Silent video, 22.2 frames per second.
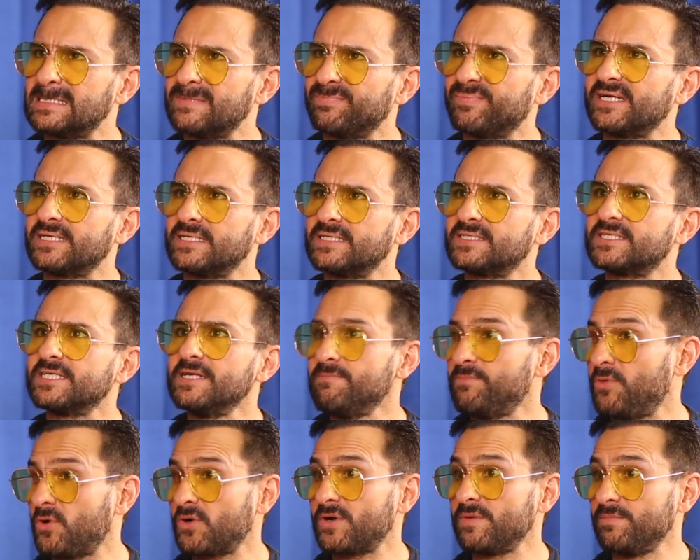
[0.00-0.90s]
but it's an
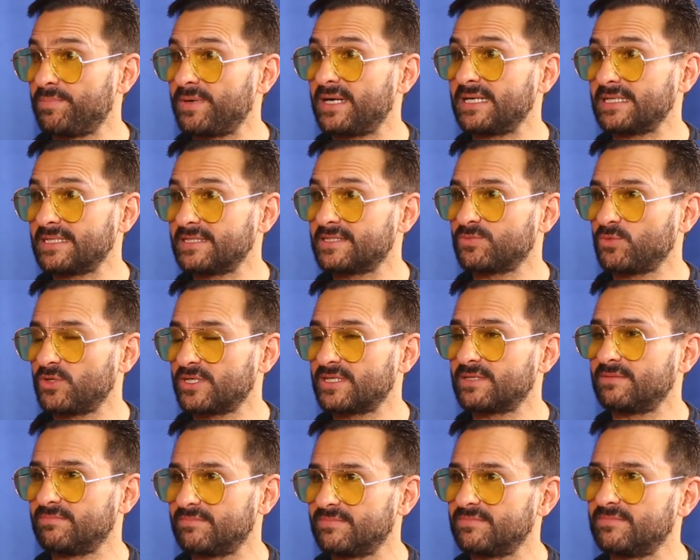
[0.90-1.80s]
important part. It's what,
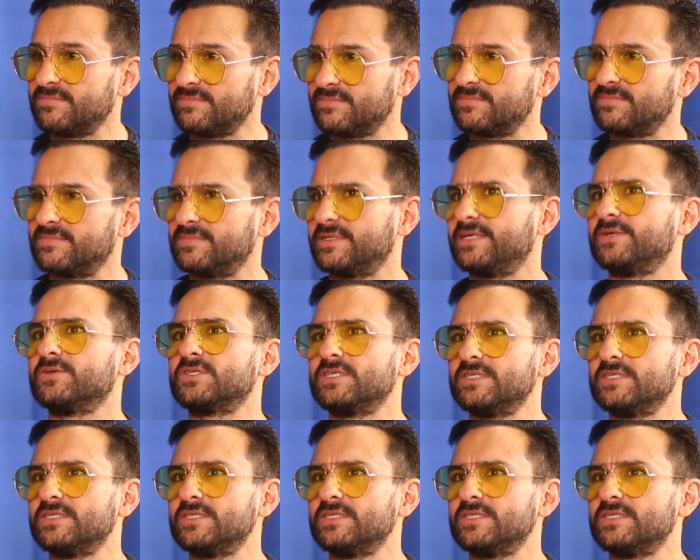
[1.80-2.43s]
you know,